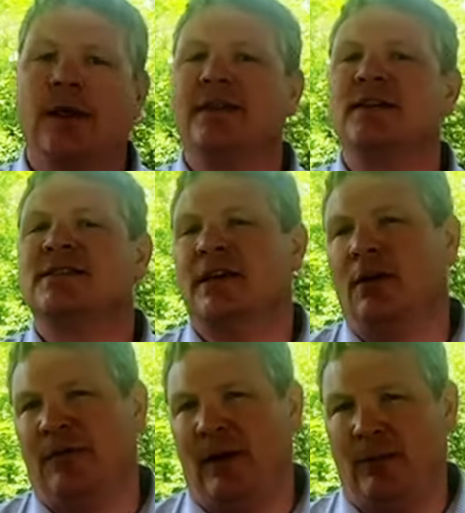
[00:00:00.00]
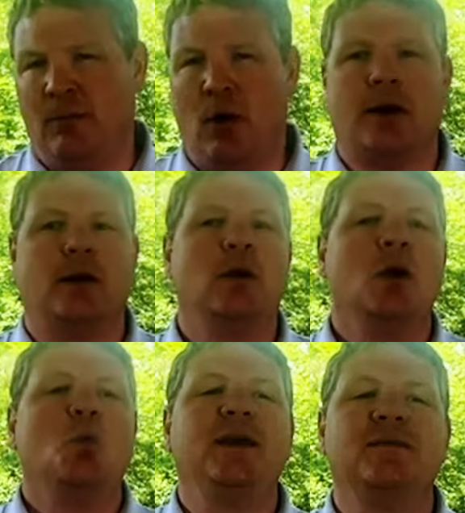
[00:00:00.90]
Like the single family market,
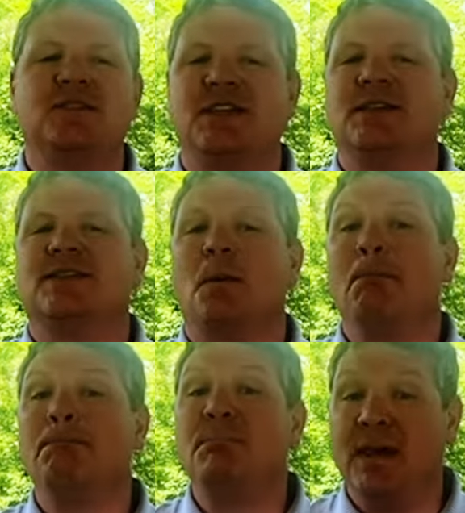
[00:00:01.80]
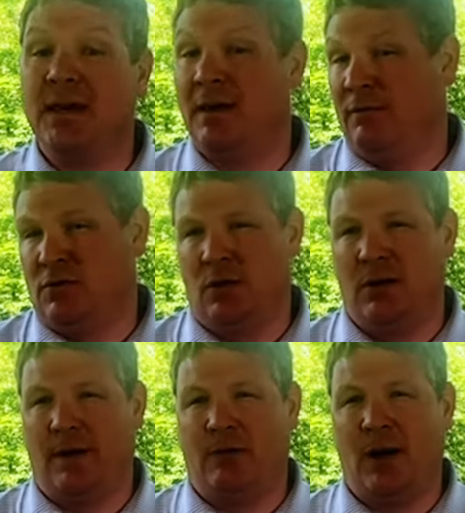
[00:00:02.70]
we've seen some big inventory
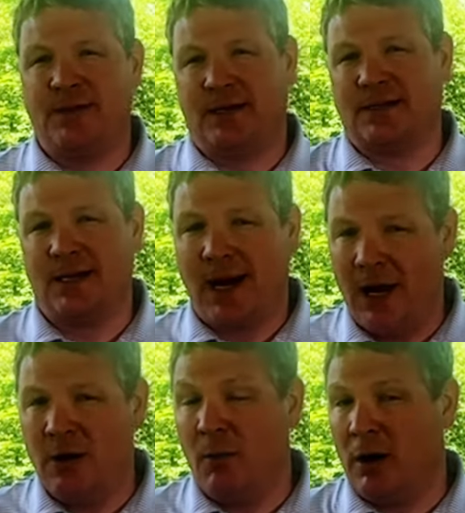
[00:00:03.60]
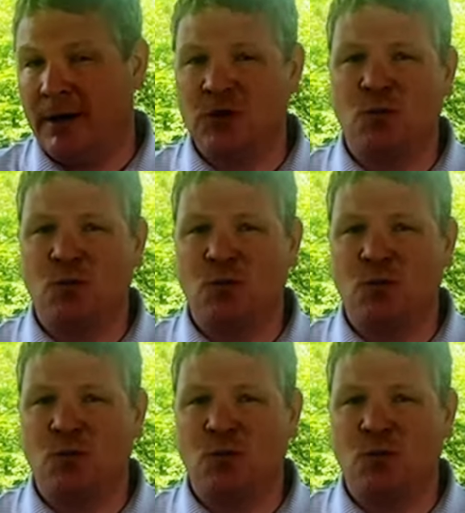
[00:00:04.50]
level upticks in the condo market as